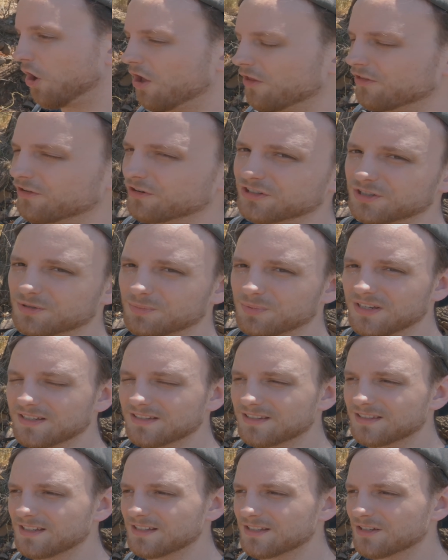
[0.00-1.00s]
other
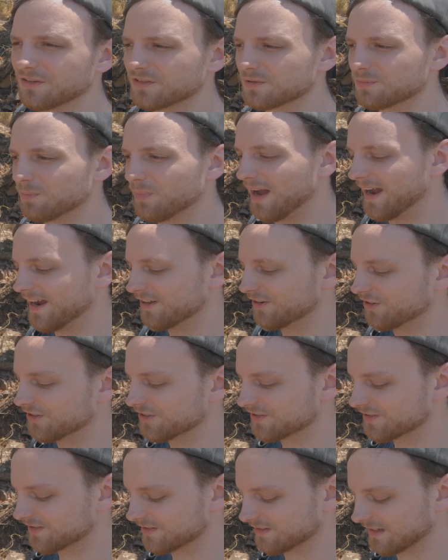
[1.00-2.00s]
species of
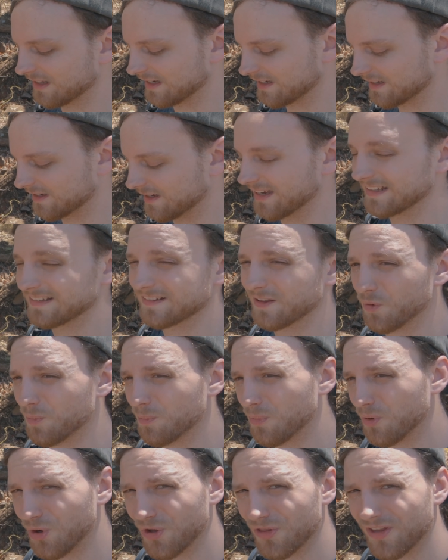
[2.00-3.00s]
spiders like
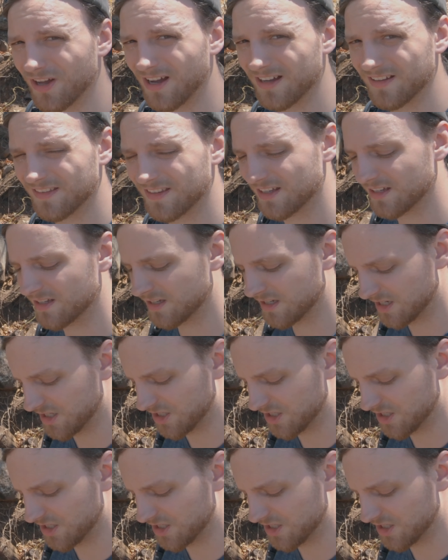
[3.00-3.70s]
Heteropoda in the